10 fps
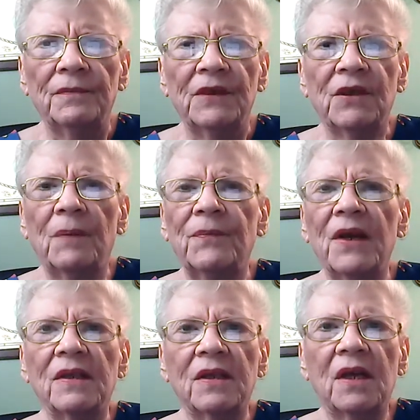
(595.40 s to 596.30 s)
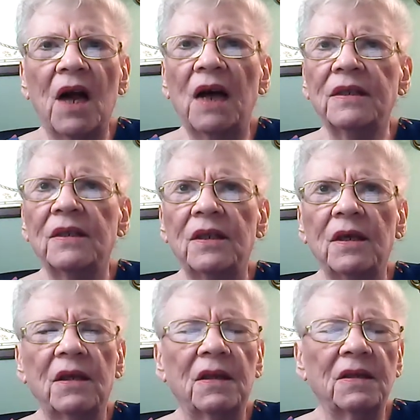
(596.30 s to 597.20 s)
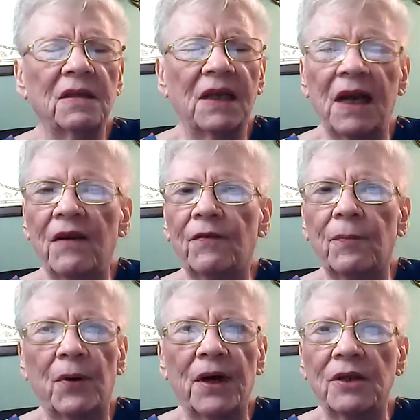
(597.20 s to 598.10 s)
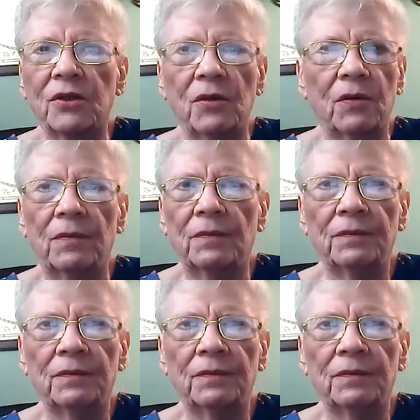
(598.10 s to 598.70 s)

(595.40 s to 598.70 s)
Something's got to give pretty soon.